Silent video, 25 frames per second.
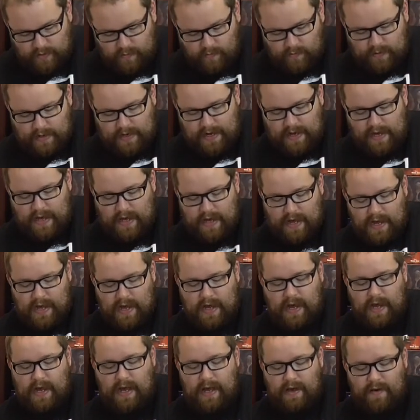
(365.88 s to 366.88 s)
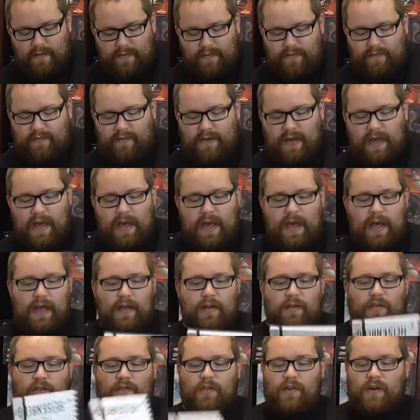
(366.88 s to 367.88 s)
We have
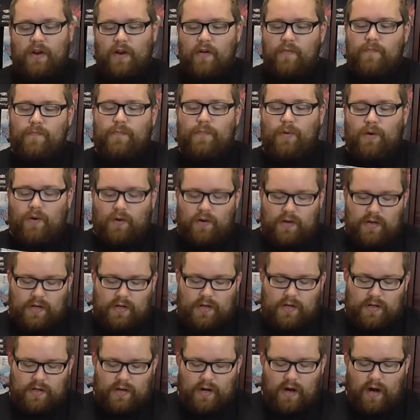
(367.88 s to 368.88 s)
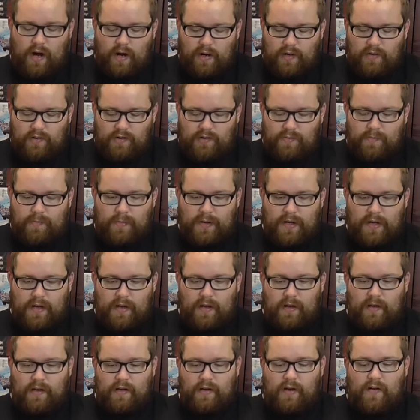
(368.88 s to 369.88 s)
another notebook.
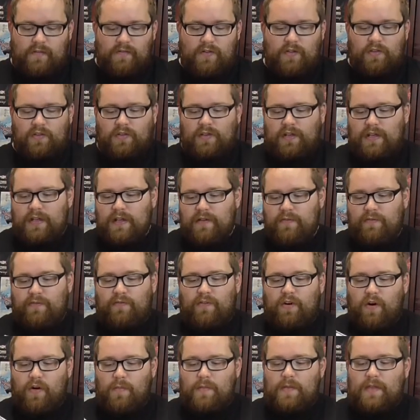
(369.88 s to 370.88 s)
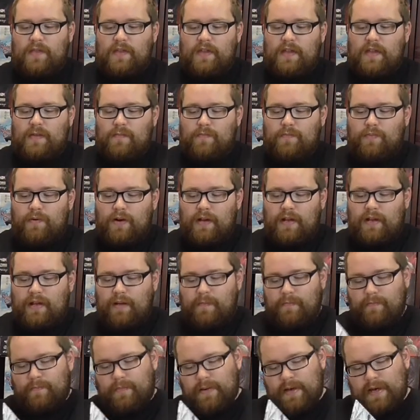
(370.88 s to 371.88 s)
Heisenberg, obviously from the
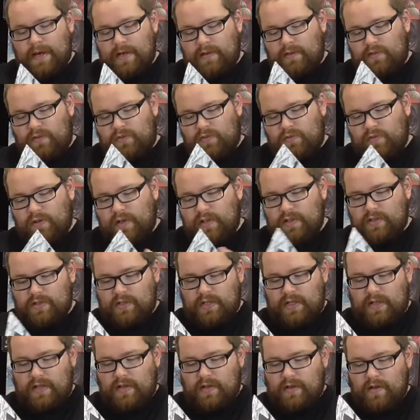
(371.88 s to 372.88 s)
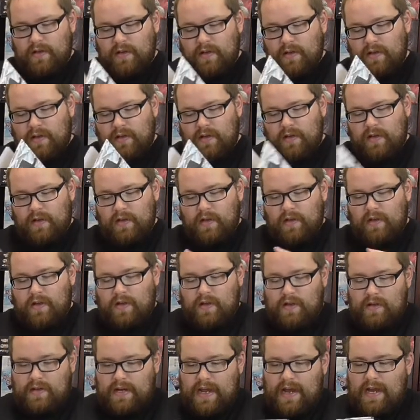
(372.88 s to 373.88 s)
Breaking Bad trilogy.
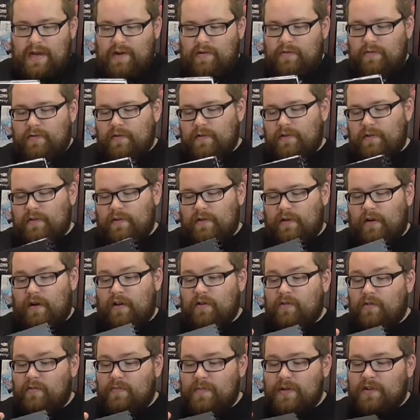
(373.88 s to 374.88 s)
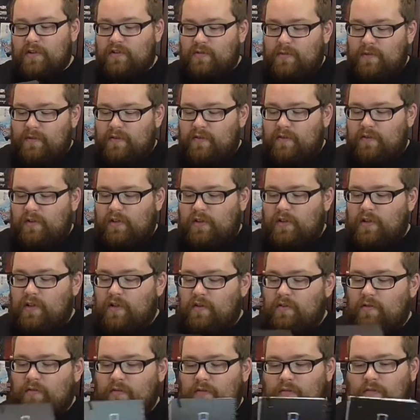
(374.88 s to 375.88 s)
Now, I'm going to admit something to
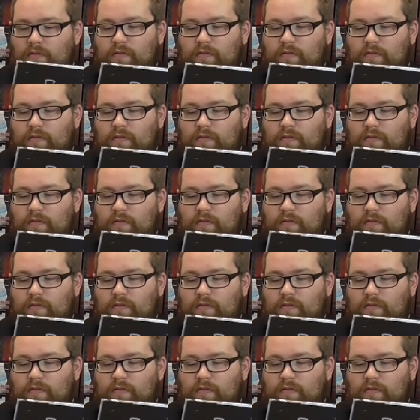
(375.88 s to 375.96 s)
you.